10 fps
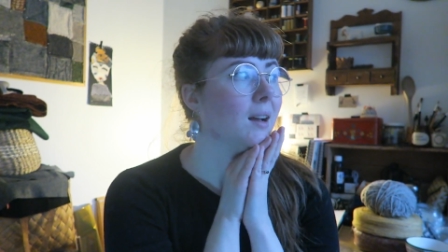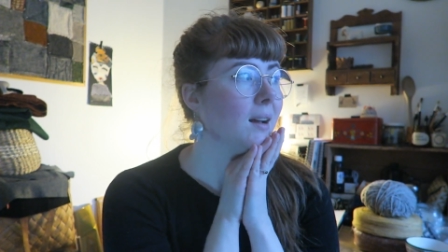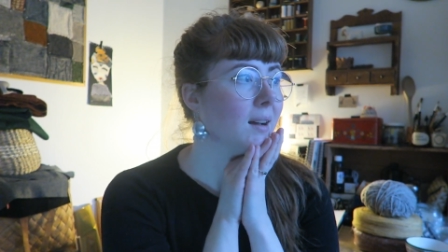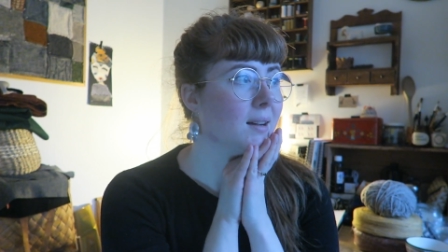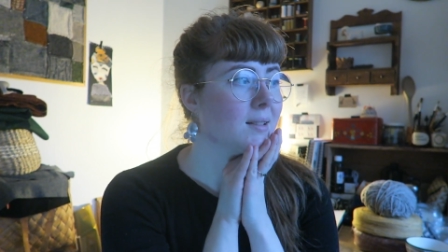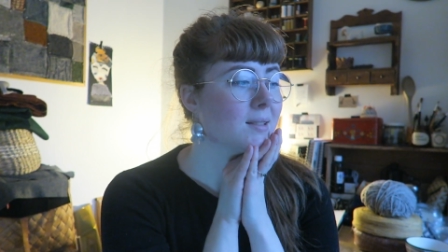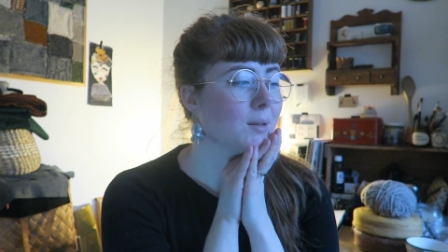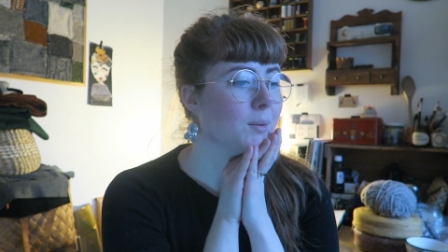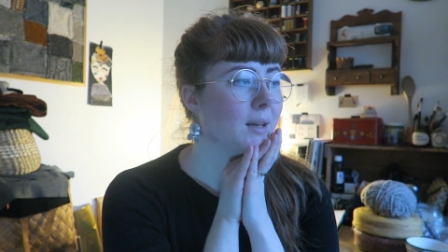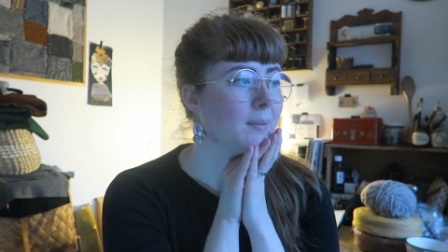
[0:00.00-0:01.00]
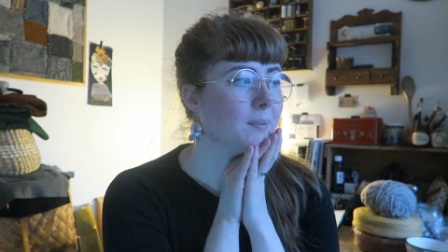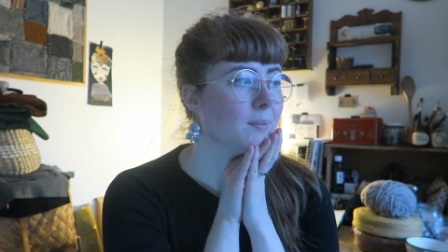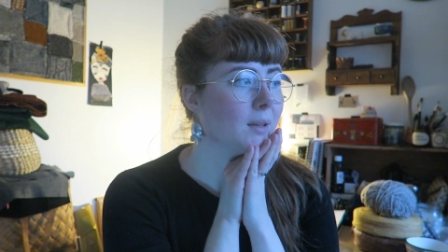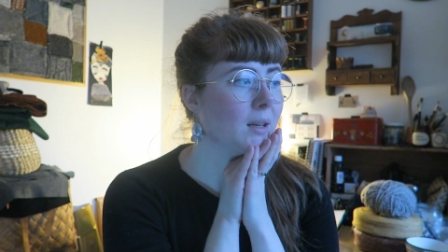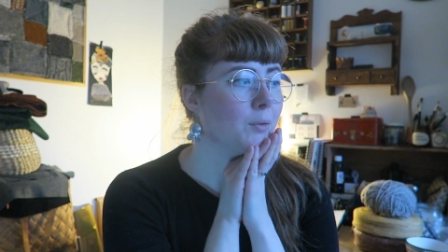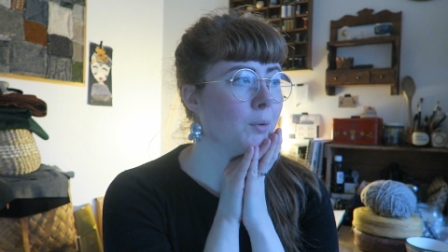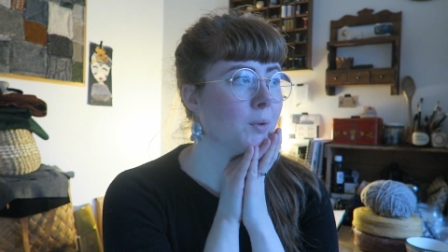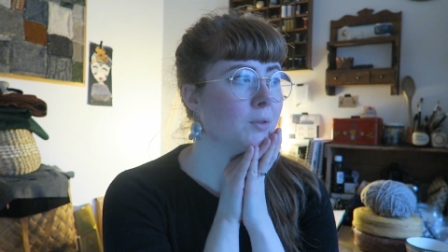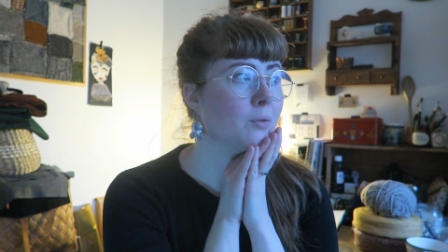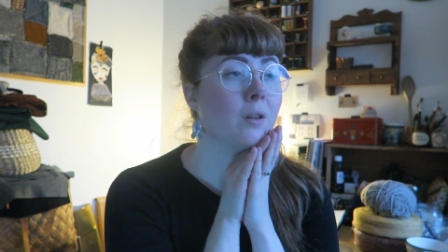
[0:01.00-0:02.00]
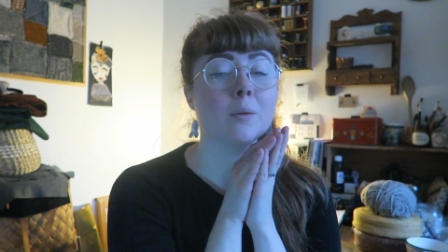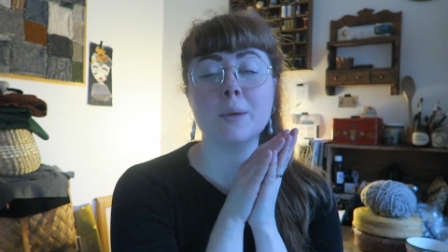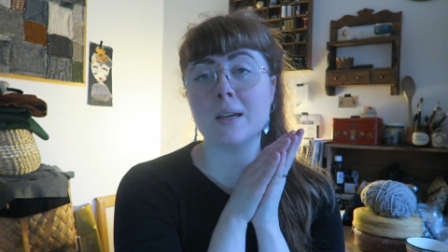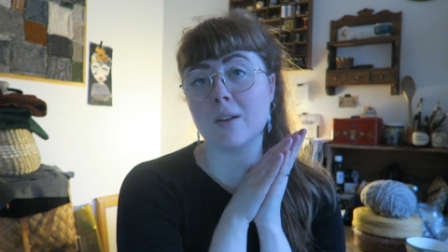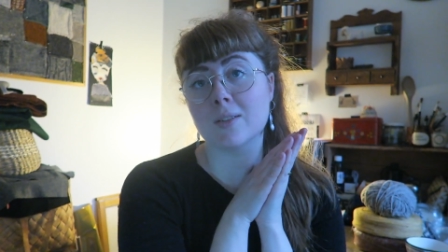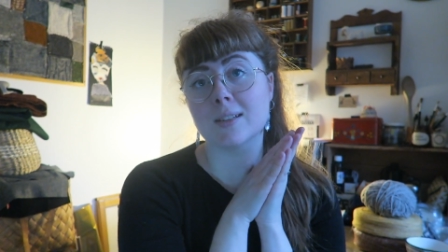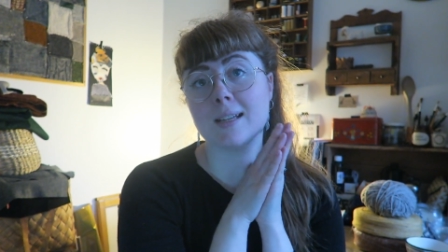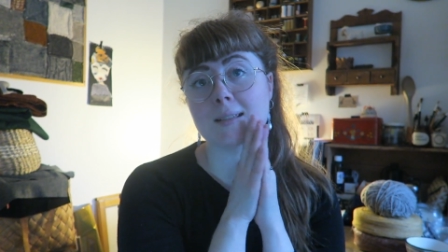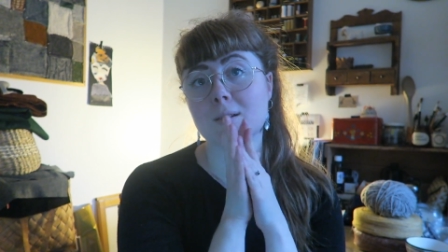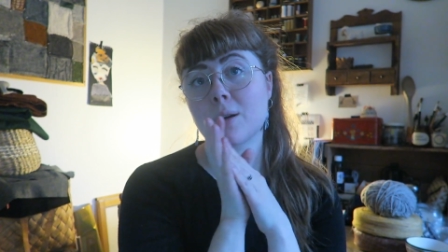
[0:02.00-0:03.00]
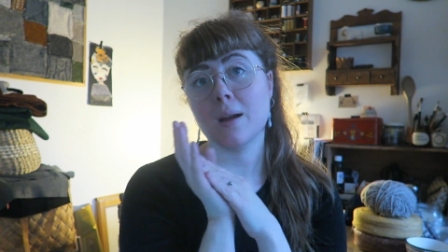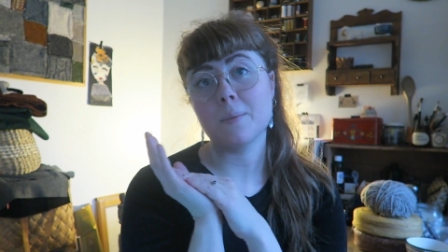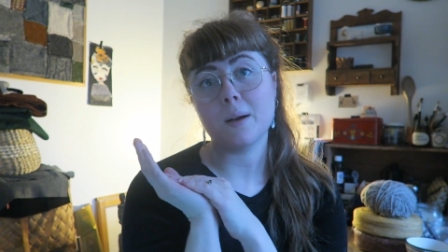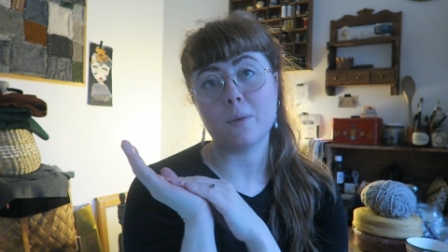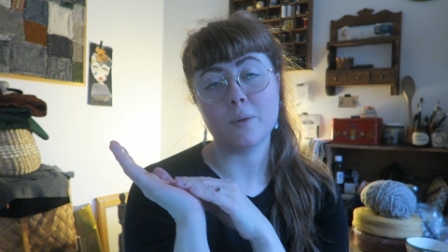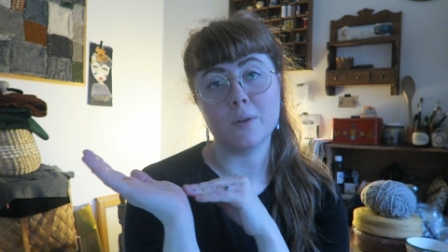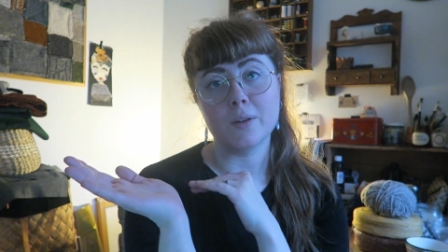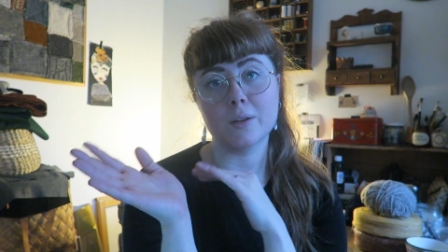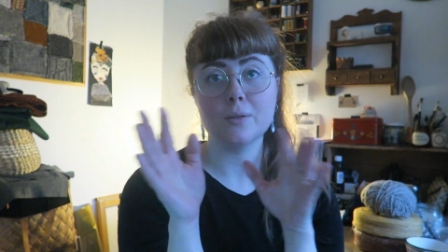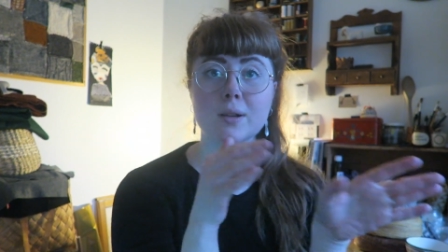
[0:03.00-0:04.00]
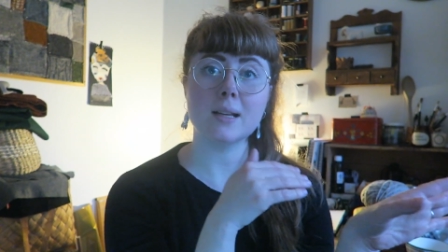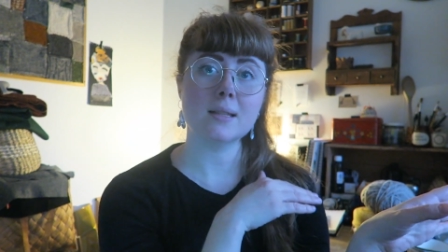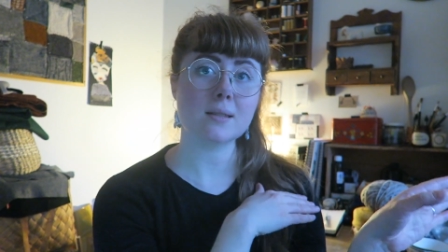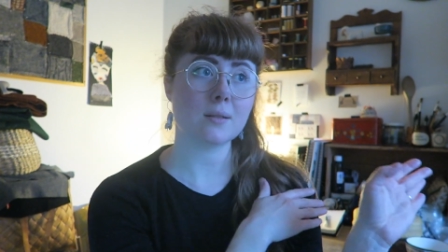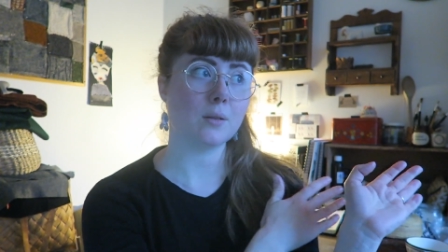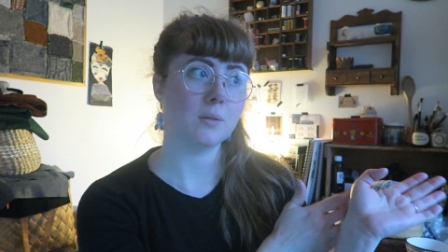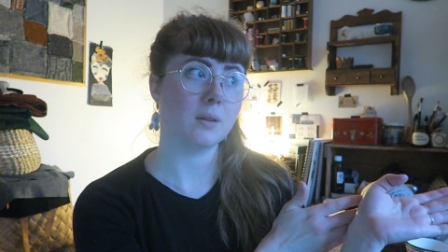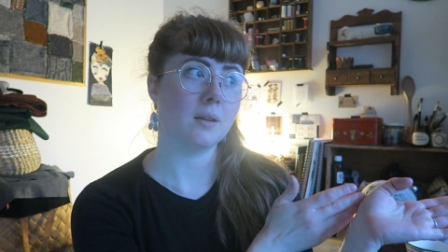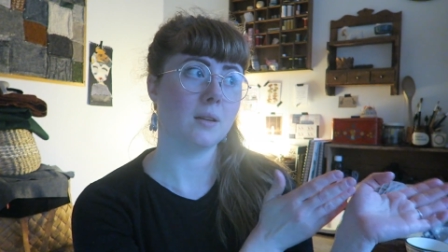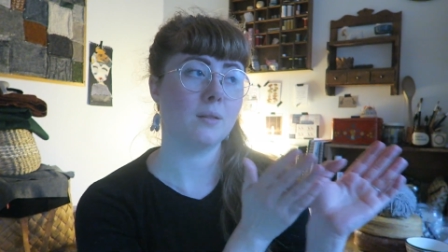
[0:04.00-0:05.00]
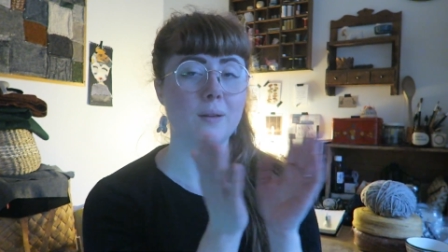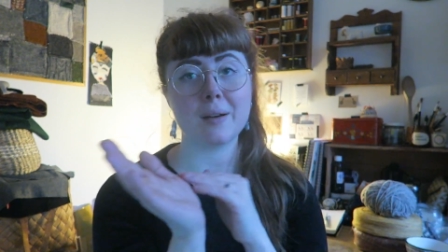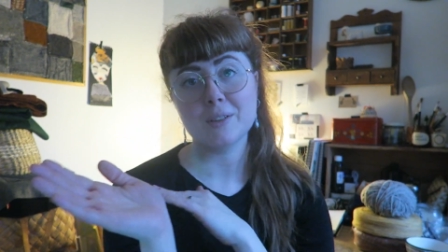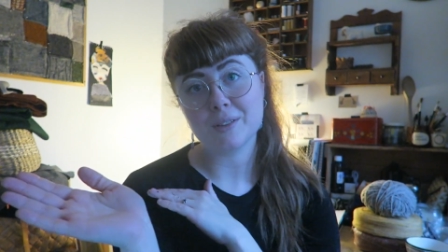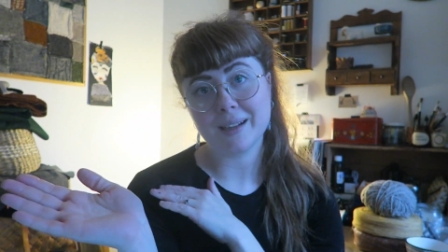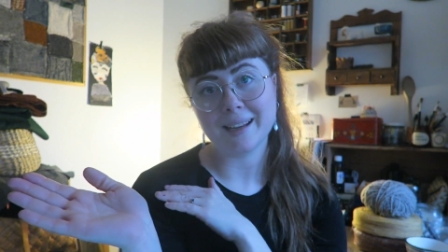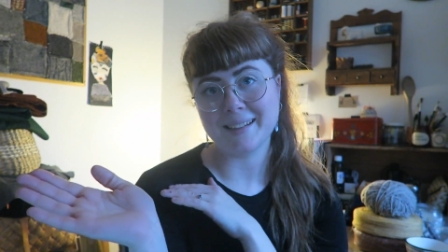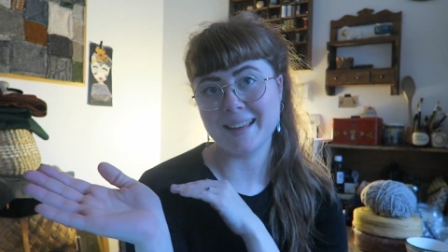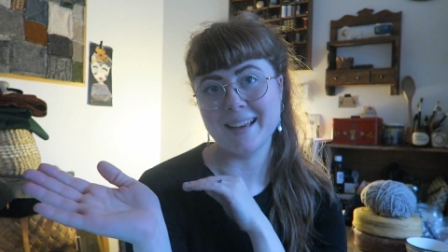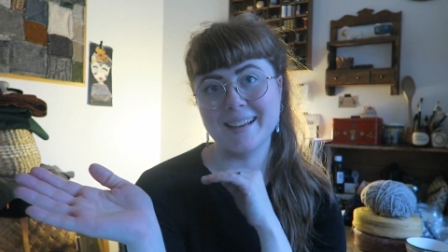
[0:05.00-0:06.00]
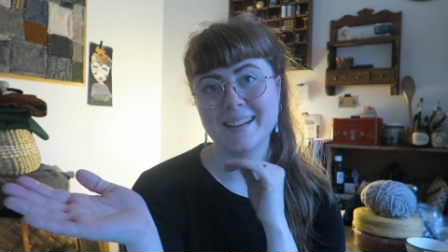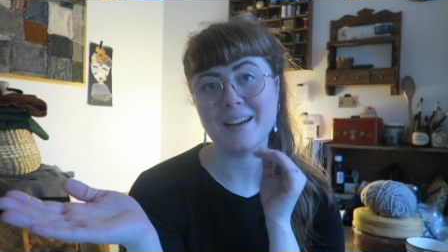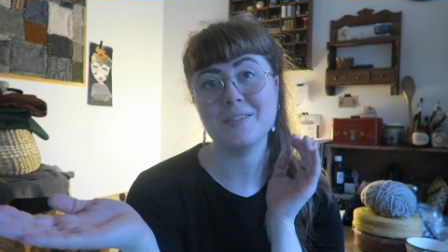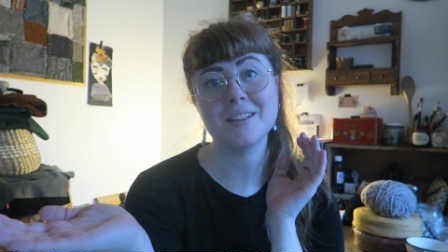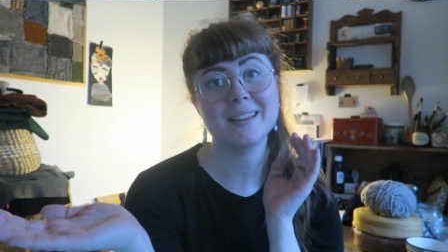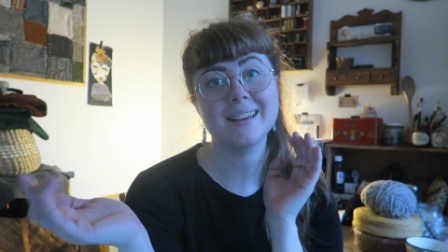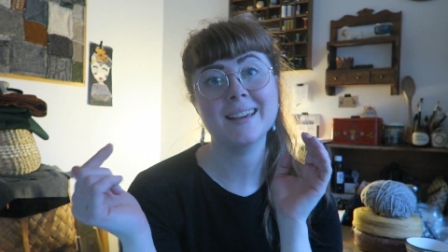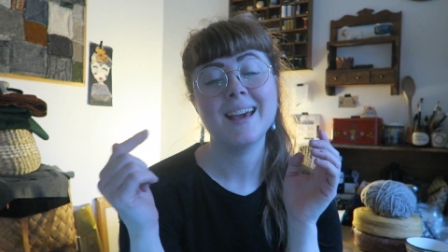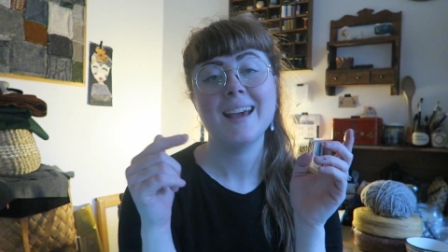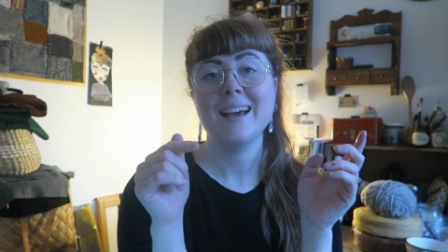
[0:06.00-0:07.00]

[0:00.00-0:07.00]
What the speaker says: So yeah. If you want to follow me on Instagram or Goodreads or Ravelry and everything,